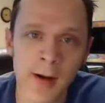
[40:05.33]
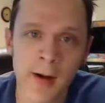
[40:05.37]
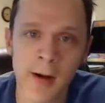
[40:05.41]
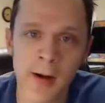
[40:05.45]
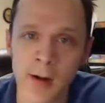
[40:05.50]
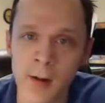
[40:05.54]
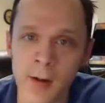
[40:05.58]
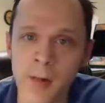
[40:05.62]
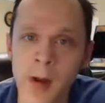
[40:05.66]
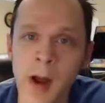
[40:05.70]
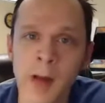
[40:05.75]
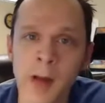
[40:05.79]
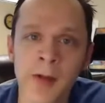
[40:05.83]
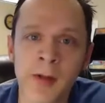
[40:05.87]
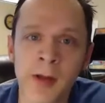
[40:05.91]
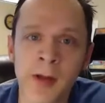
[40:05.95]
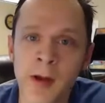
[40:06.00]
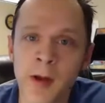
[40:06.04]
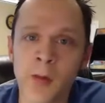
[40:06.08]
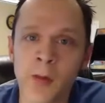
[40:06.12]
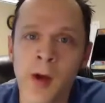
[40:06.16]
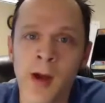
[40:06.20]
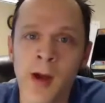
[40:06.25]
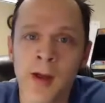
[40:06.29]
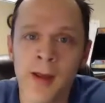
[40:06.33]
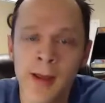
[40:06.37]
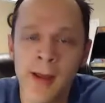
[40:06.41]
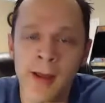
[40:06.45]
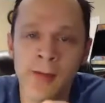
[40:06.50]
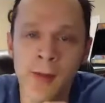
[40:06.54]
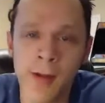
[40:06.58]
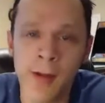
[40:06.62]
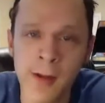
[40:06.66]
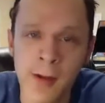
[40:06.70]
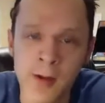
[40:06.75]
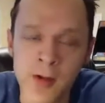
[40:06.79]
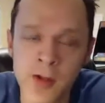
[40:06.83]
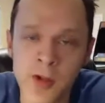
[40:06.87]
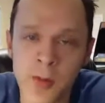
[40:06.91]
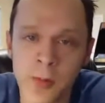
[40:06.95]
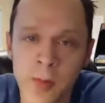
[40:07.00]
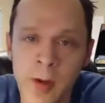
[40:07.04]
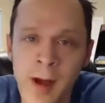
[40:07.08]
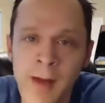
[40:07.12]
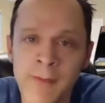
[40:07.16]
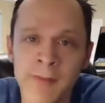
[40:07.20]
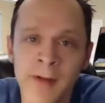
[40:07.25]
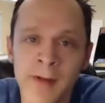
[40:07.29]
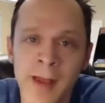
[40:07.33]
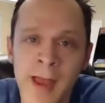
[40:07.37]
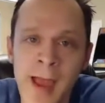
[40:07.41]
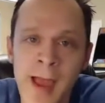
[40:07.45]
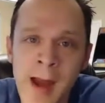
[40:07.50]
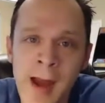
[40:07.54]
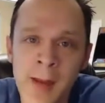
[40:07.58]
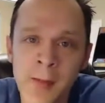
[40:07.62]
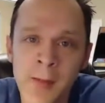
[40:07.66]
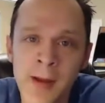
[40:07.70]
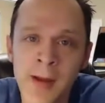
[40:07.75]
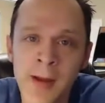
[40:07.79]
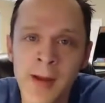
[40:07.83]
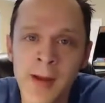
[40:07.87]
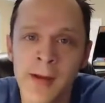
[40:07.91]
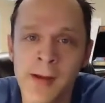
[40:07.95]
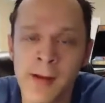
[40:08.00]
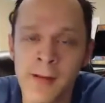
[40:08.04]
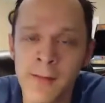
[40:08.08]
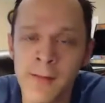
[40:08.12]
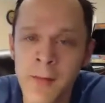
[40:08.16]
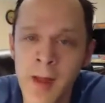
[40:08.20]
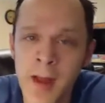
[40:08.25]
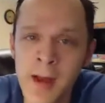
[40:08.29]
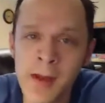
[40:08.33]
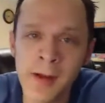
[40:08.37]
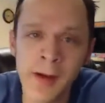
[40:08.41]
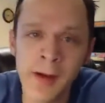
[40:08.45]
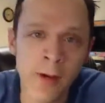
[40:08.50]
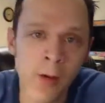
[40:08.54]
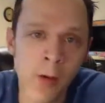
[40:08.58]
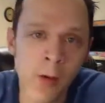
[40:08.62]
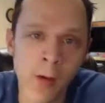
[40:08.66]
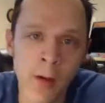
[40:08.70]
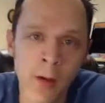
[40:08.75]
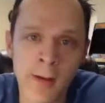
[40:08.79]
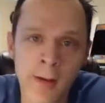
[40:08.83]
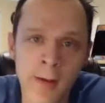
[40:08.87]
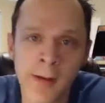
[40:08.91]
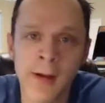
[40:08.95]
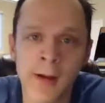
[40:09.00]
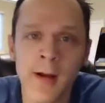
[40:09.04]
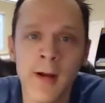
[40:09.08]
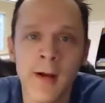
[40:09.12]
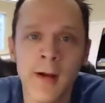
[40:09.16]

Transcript: You're probably going to want to get the Social Profit Academy. It's an amazing course,